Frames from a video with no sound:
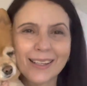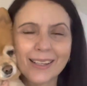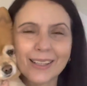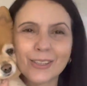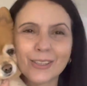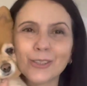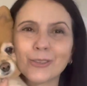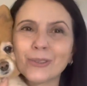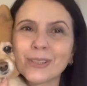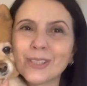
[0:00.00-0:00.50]

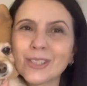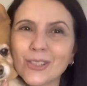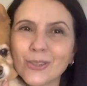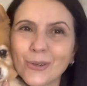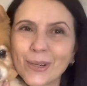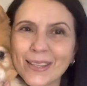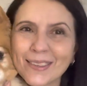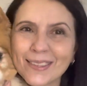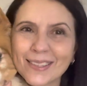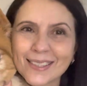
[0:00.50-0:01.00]
you're
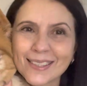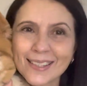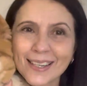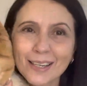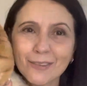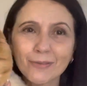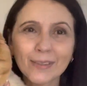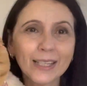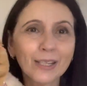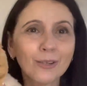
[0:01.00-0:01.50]
enjoying this
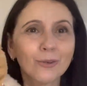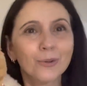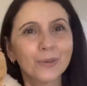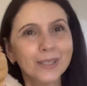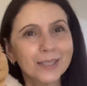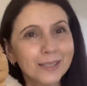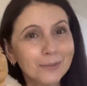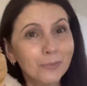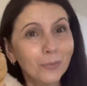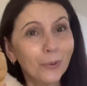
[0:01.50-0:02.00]
evening or
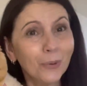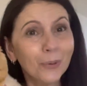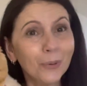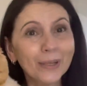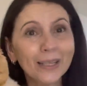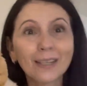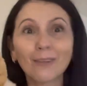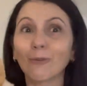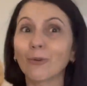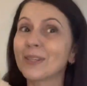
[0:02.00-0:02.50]
this
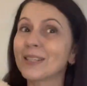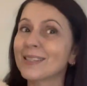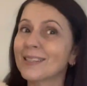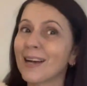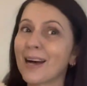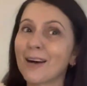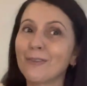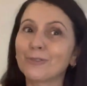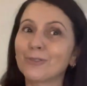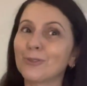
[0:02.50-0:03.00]
morning or this
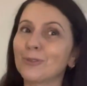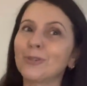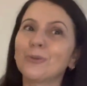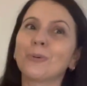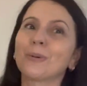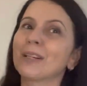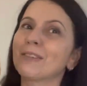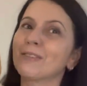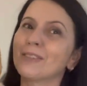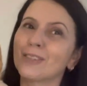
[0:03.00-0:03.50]
afternoon,
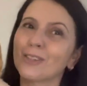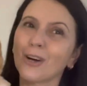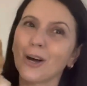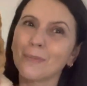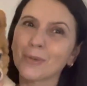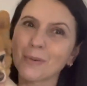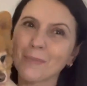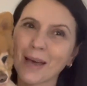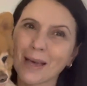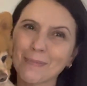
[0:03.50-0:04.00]
whatever
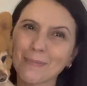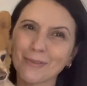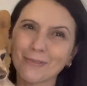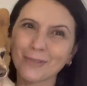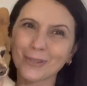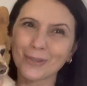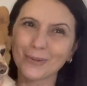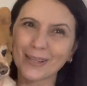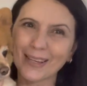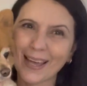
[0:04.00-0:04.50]
time you may be
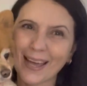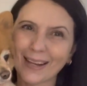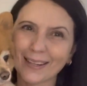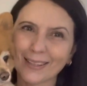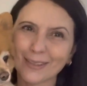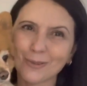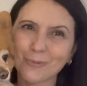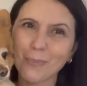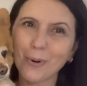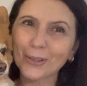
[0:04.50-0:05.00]
viewing our
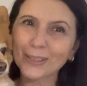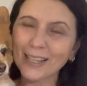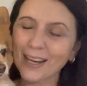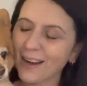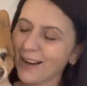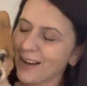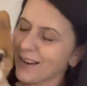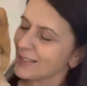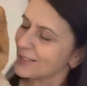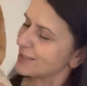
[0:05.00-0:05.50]
little
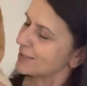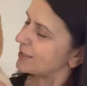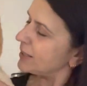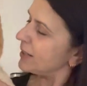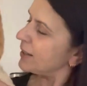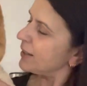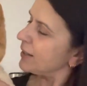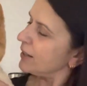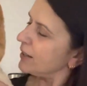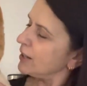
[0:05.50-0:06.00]
podcast.
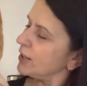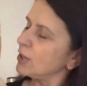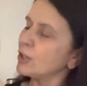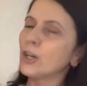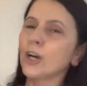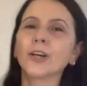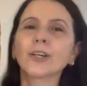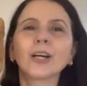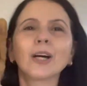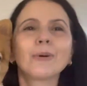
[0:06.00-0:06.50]

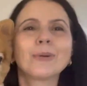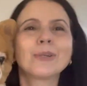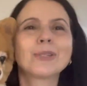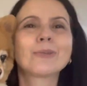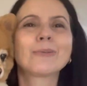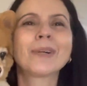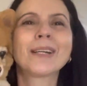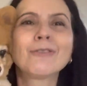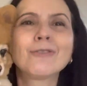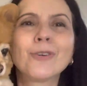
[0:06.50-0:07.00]
Coco is
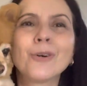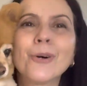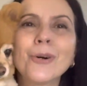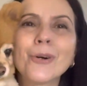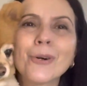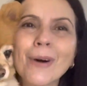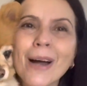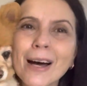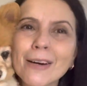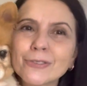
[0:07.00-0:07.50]
ready for
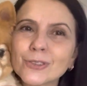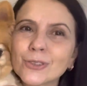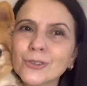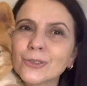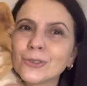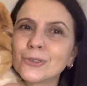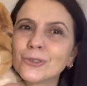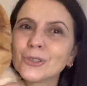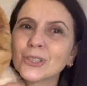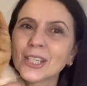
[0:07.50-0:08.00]
her
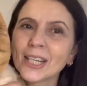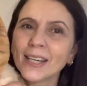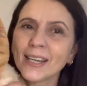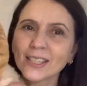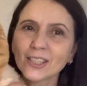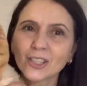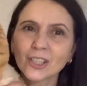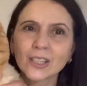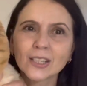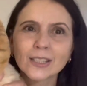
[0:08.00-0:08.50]
afternoon tea.
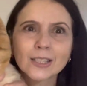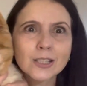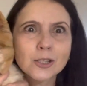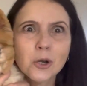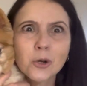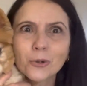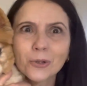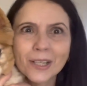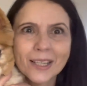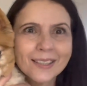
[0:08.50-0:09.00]
She's
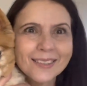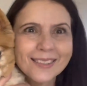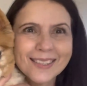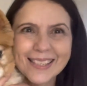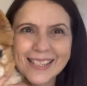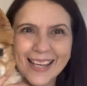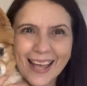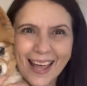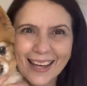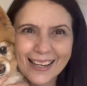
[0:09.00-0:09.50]

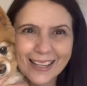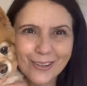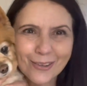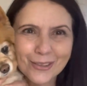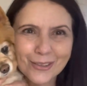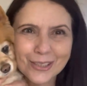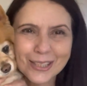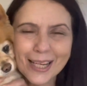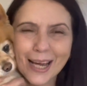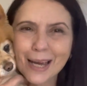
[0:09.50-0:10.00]
scanning on
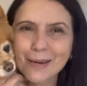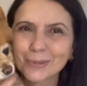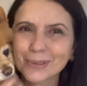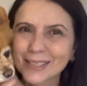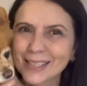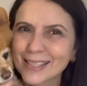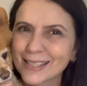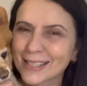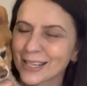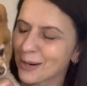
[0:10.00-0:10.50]
the table
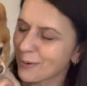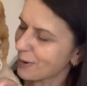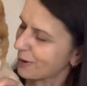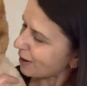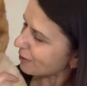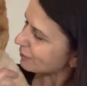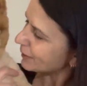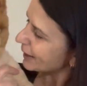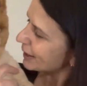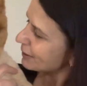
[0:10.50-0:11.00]
to see where
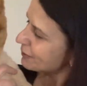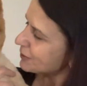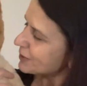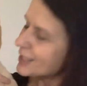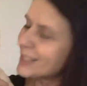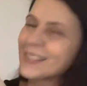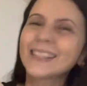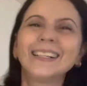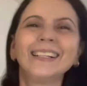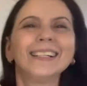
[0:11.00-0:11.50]
I've left
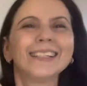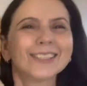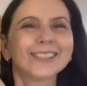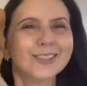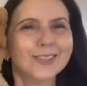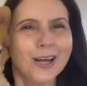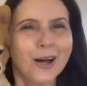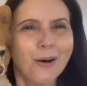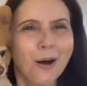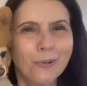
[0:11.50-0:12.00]
it.
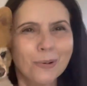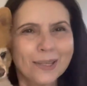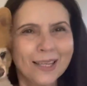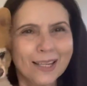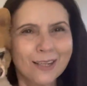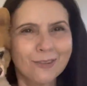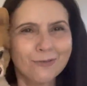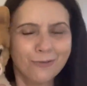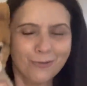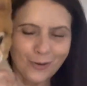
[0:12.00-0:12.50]
So I will
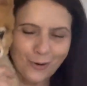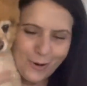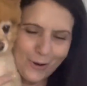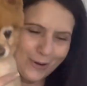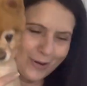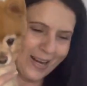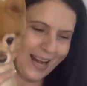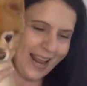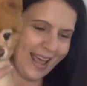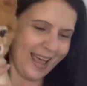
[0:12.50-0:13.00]
get it for
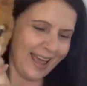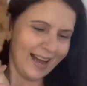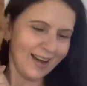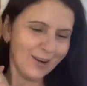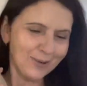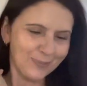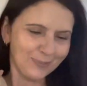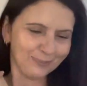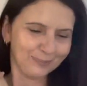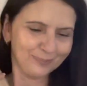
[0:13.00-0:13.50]
her
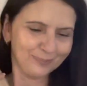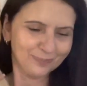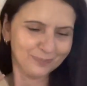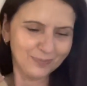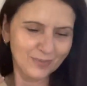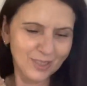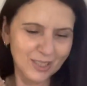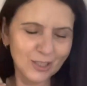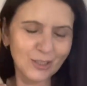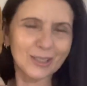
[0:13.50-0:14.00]
now.
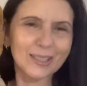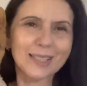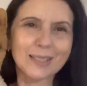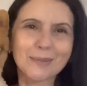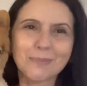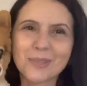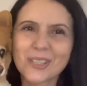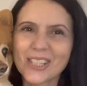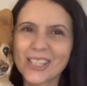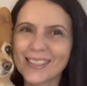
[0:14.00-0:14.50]
She's got
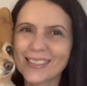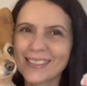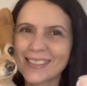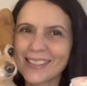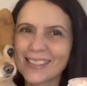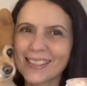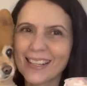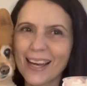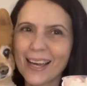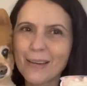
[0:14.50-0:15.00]
some chicken
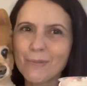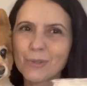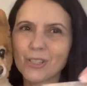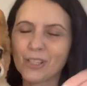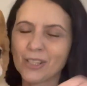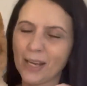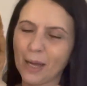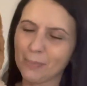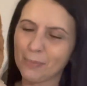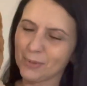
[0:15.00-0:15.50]
today, which
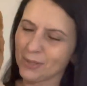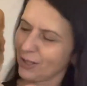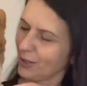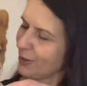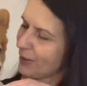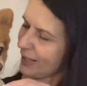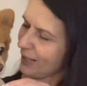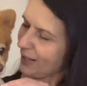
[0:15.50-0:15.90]
she absolutely